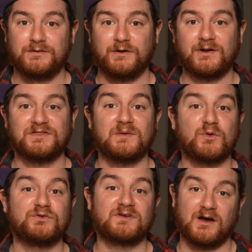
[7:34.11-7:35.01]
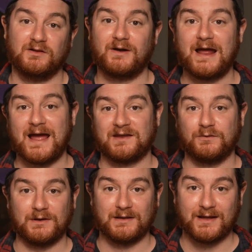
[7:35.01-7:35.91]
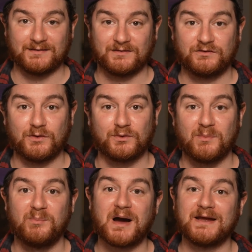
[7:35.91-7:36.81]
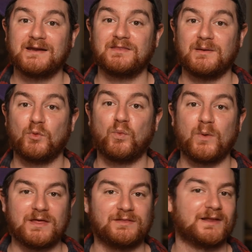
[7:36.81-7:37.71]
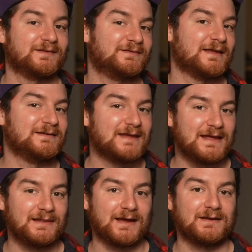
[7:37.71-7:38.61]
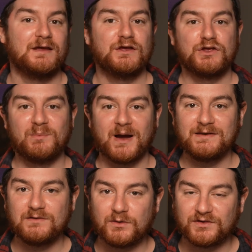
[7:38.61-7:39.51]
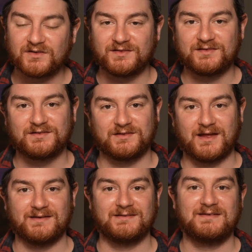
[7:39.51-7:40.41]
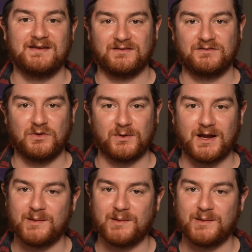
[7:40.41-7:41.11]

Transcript: They're not the most color accurate lights, so combining them with, let's say, daylight, you might notice a slight tint to it.